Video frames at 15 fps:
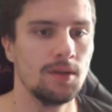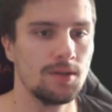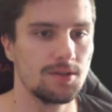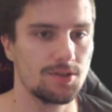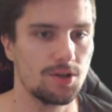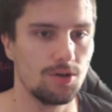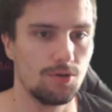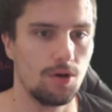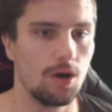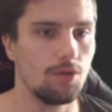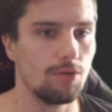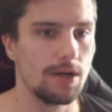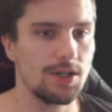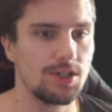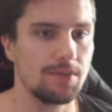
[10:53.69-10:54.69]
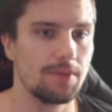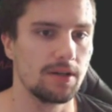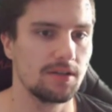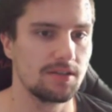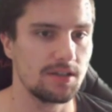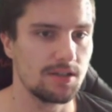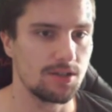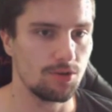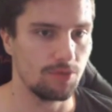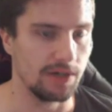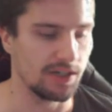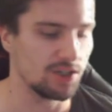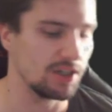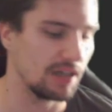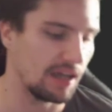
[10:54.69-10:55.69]
So which dependencies do we
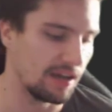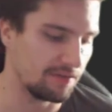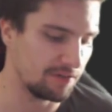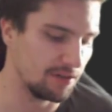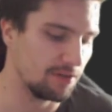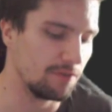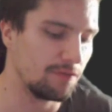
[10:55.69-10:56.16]
actually have here?